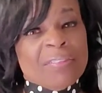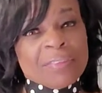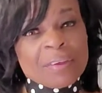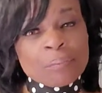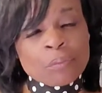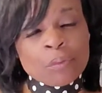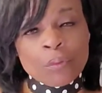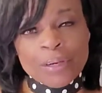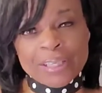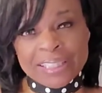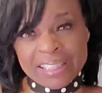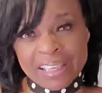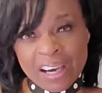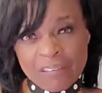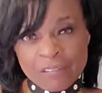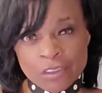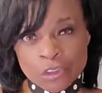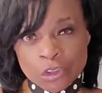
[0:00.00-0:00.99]
Then we're going to
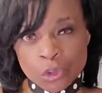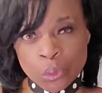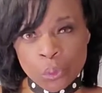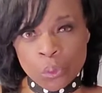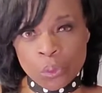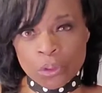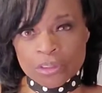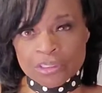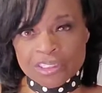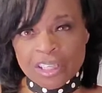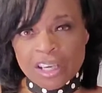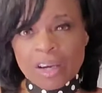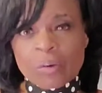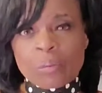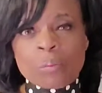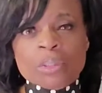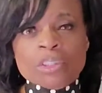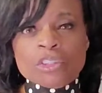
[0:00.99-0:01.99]
cover tools.
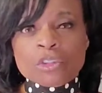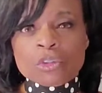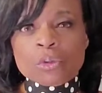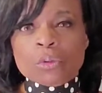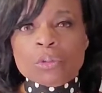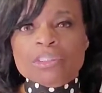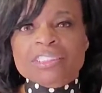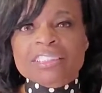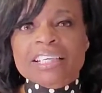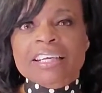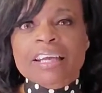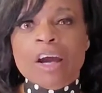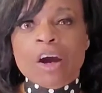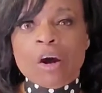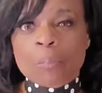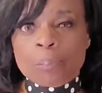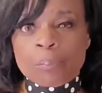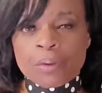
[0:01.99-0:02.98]
Which tools can
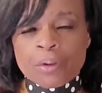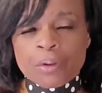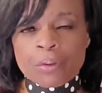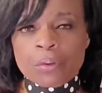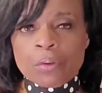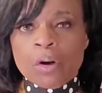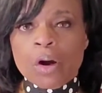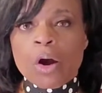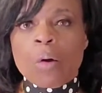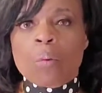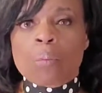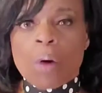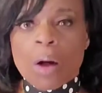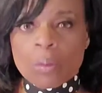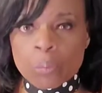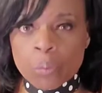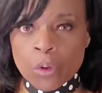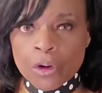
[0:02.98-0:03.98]
help you
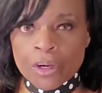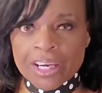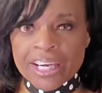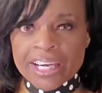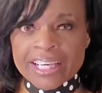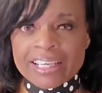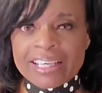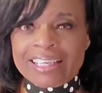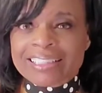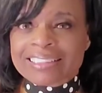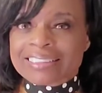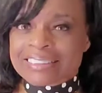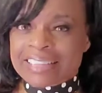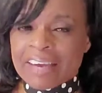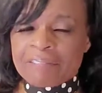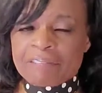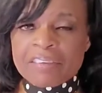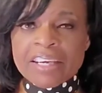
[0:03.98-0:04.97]
while working?
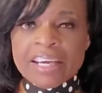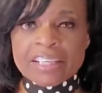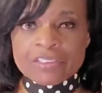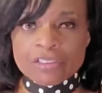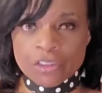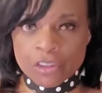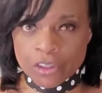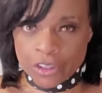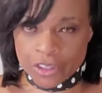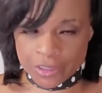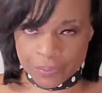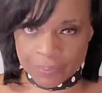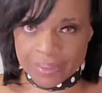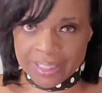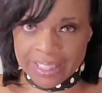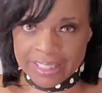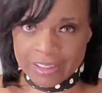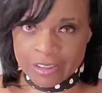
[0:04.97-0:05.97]
Safety and security
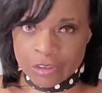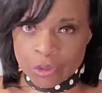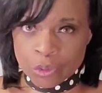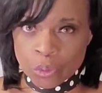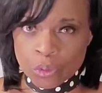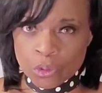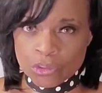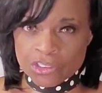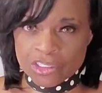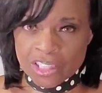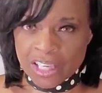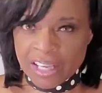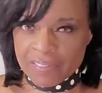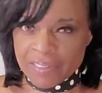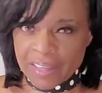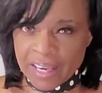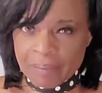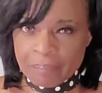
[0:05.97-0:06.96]
related tools
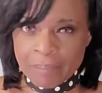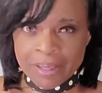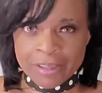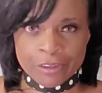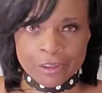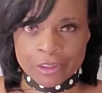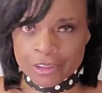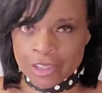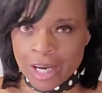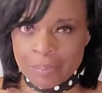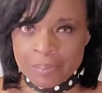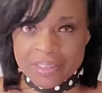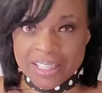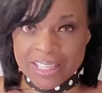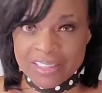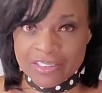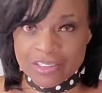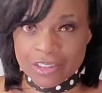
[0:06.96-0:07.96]
that can make your jobs
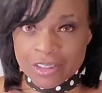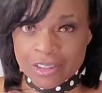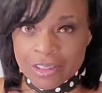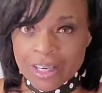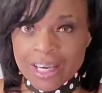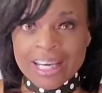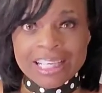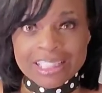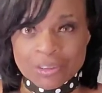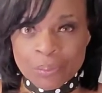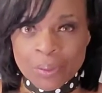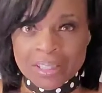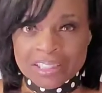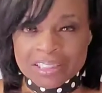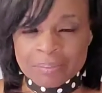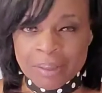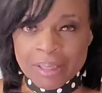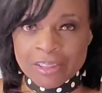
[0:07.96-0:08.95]
easier as
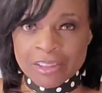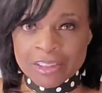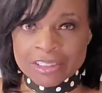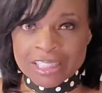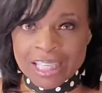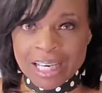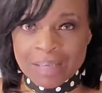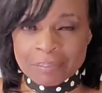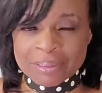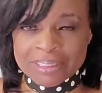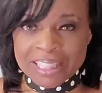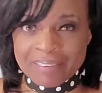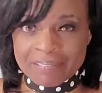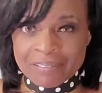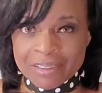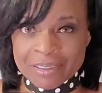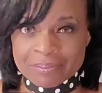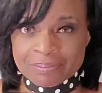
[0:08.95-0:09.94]
well as make your job
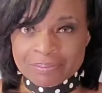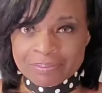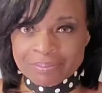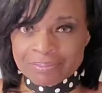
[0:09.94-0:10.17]
safer.